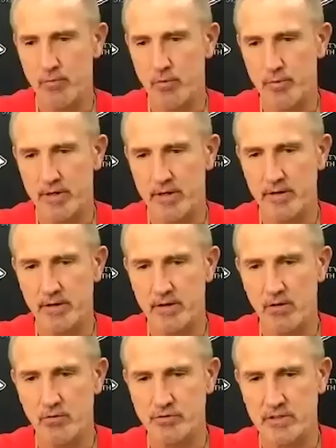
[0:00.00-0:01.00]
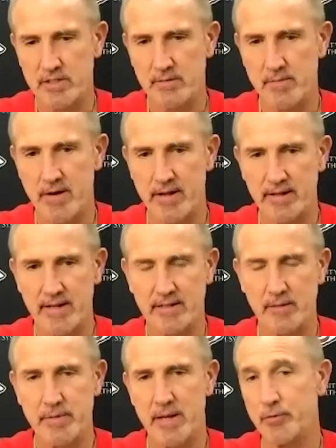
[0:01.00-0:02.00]
we can close the team out, I'd like
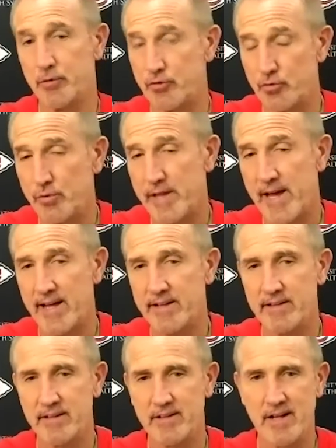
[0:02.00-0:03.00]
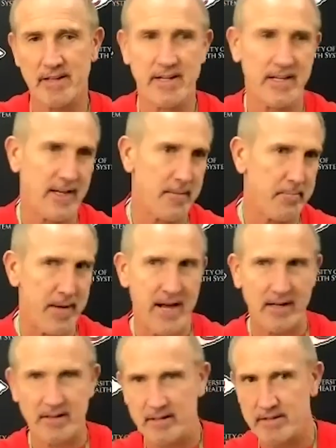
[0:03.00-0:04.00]
to be able to do that and not let it get
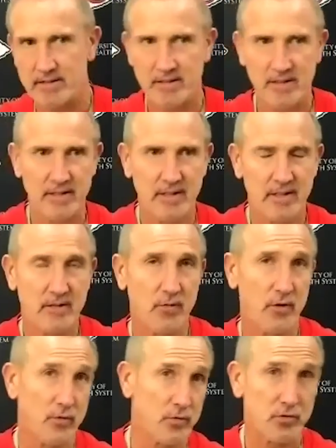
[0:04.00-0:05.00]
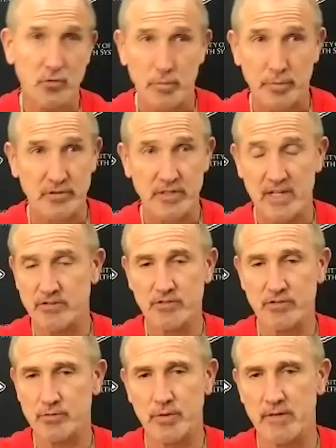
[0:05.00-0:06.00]
back to whether it was two
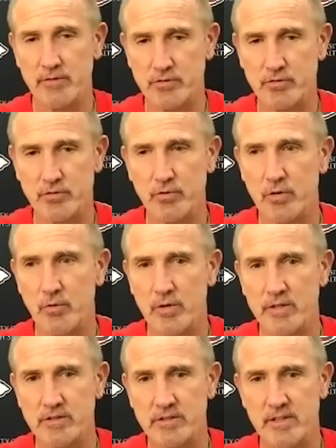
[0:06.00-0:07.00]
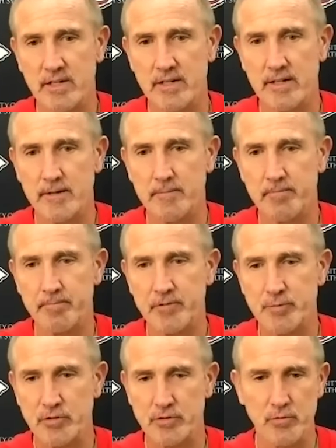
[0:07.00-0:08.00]
possessions or whatever the score was, um,
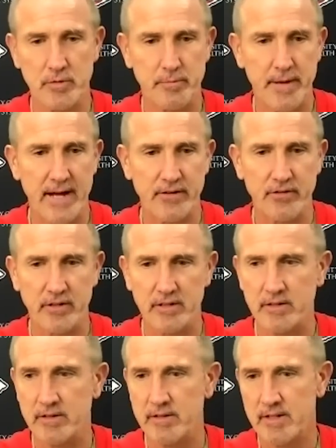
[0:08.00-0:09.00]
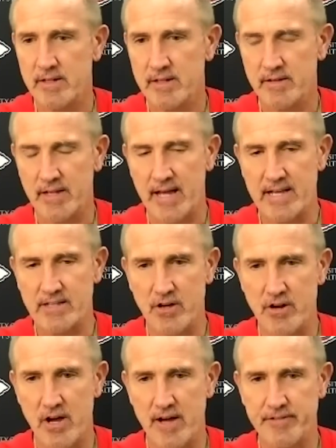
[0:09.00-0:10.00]
especially when Patrick and the guys
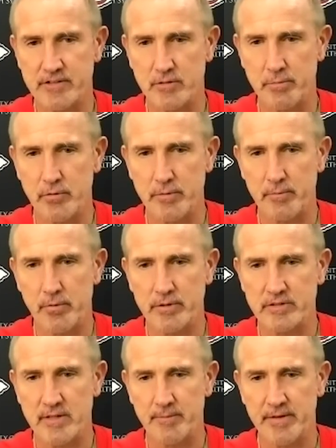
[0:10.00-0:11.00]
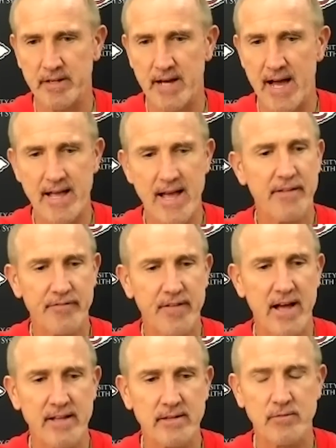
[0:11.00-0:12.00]
on offense are putting points up there. I,
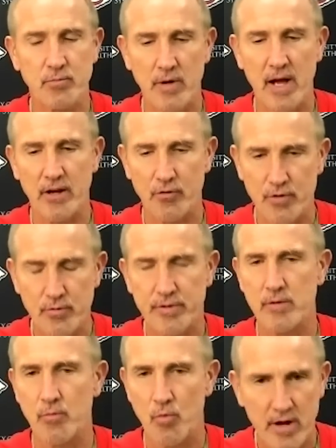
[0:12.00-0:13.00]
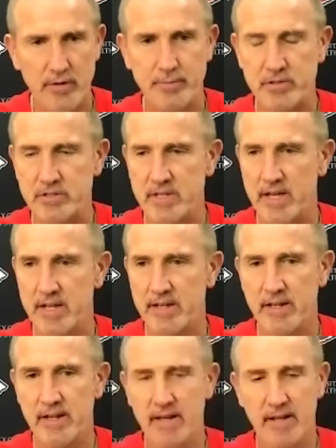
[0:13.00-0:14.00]
I, agree with him 100%.
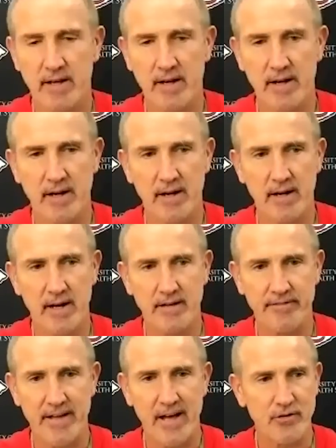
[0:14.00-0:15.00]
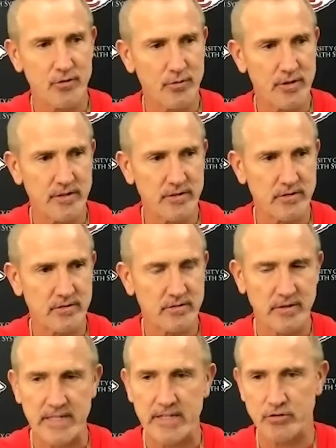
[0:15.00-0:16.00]
Uh, I value his
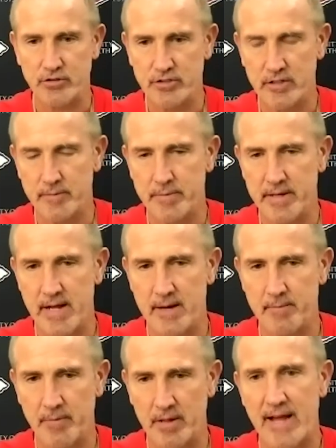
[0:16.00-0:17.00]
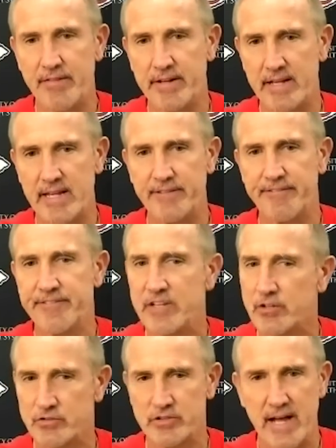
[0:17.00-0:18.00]
leadership, and I'm glad that he
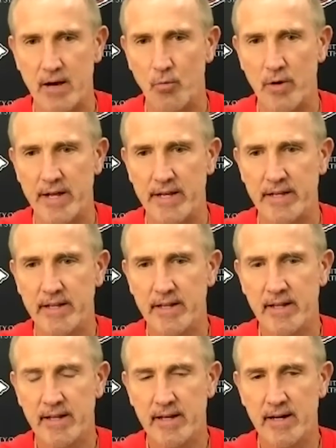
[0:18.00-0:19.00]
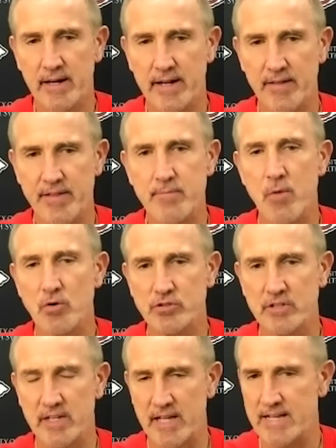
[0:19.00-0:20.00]
feels that way. Uh, and I think most
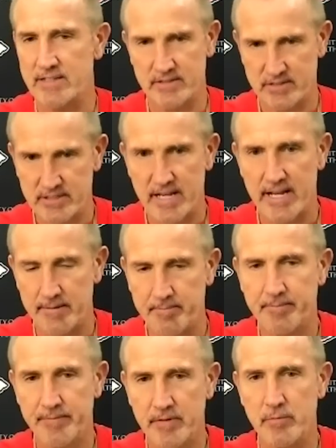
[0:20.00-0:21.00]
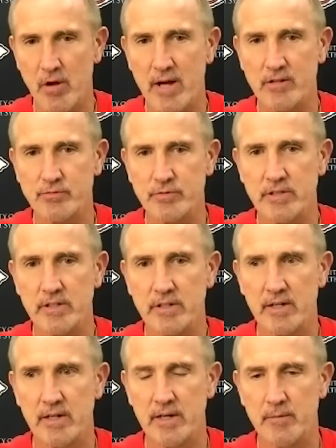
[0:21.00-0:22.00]
of the guys are the same, to be honest with you.
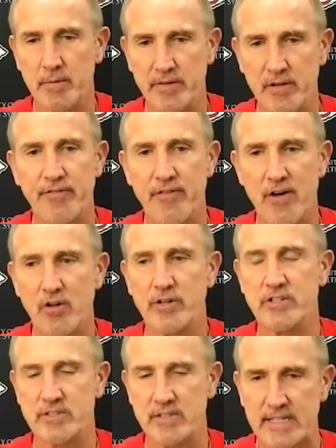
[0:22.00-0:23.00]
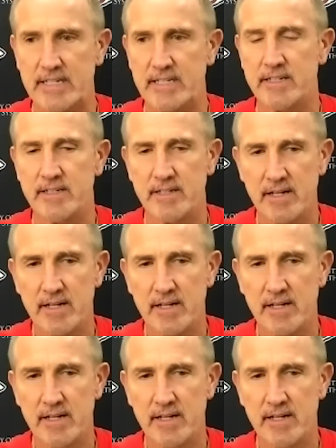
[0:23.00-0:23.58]
Uh, but they'll follow his lead, and